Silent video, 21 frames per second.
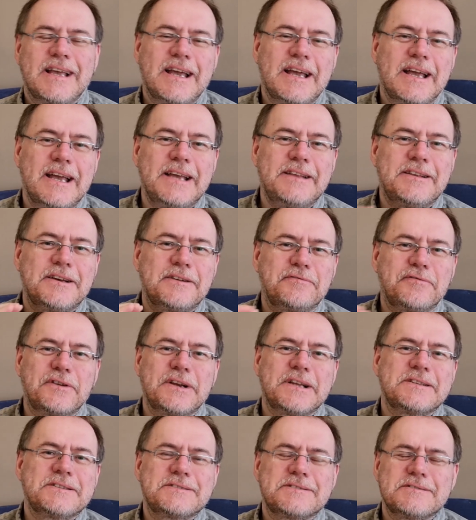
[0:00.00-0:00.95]
Hey there,
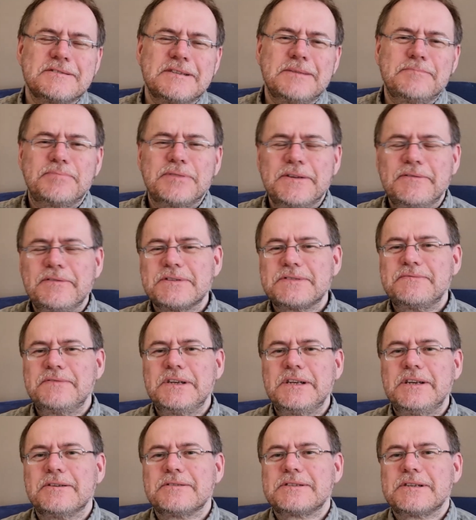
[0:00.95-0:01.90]
friends. In previous
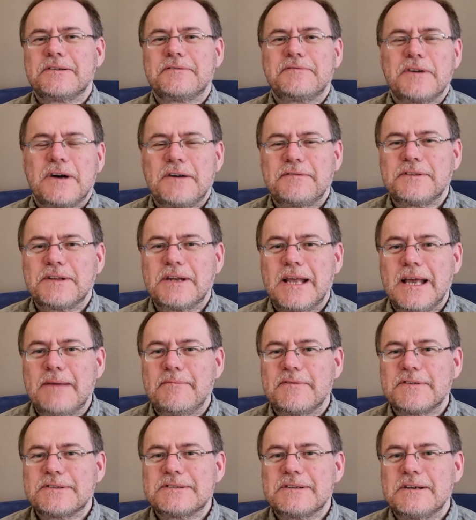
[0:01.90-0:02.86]
videos, I've often
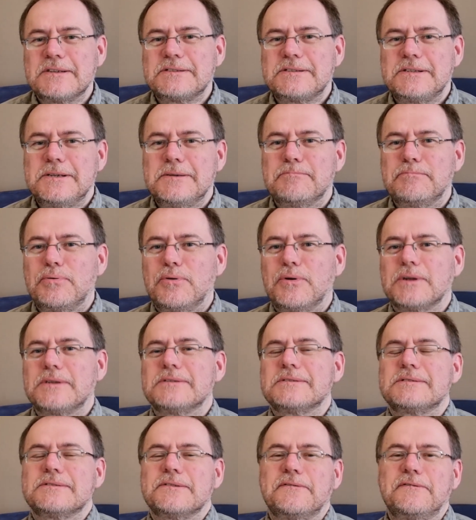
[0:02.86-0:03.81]
emphasized the
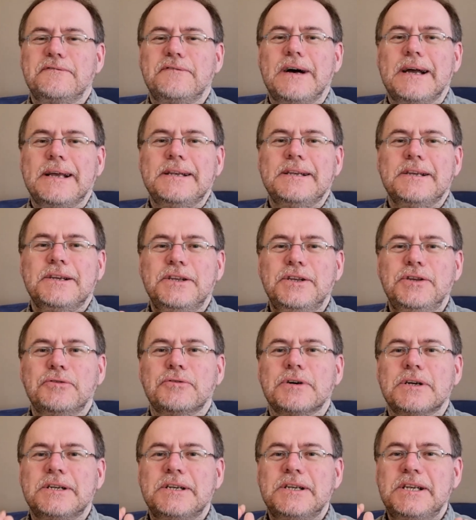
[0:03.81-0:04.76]
importance of finding
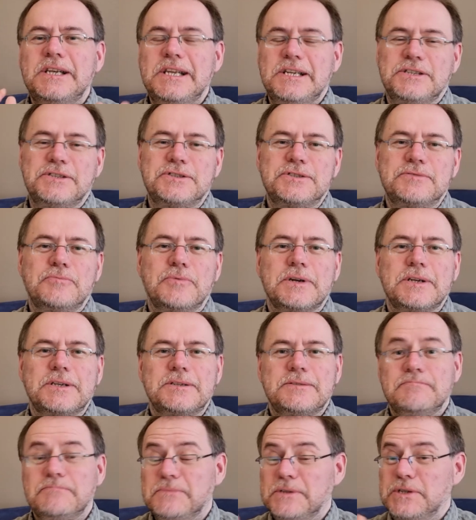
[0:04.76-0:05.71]
your niche,
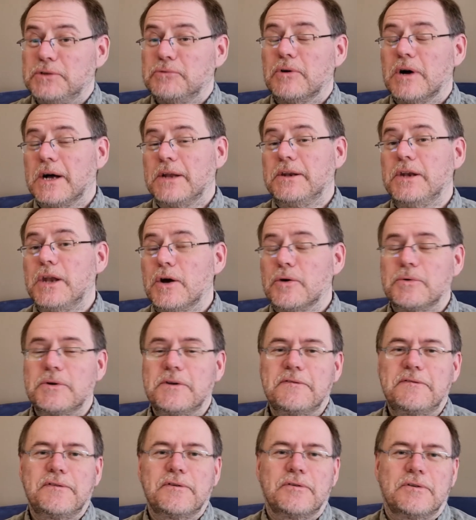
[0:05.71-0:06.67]
what you are
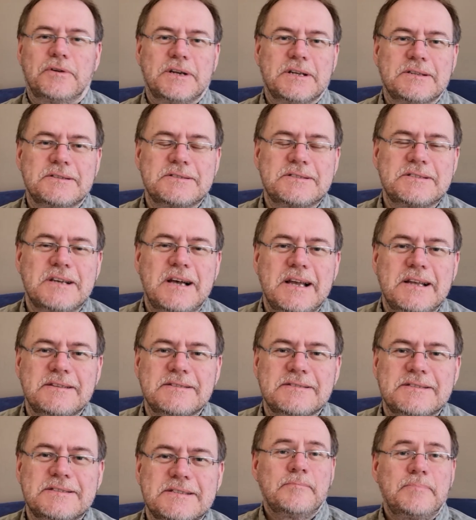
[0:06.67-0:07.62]
known for in
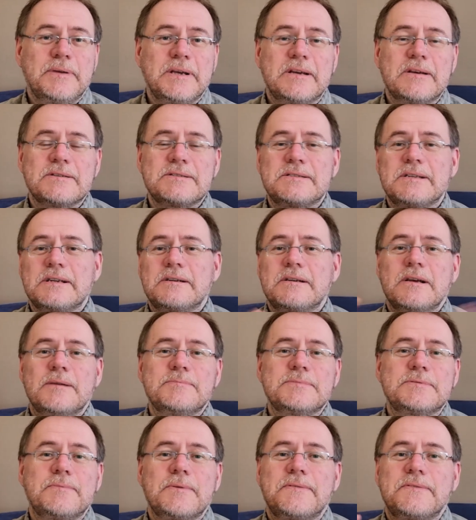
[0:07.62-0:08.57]
science, because that
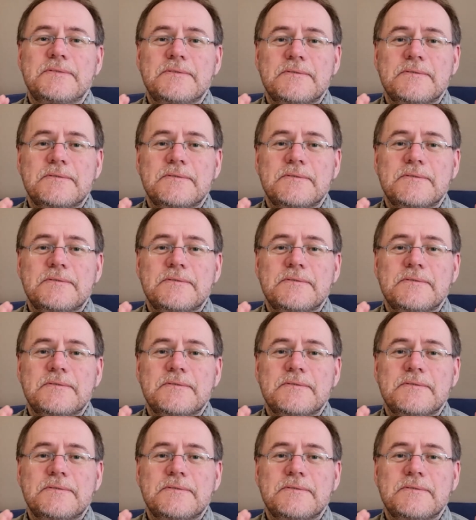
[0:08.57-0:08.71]
comes with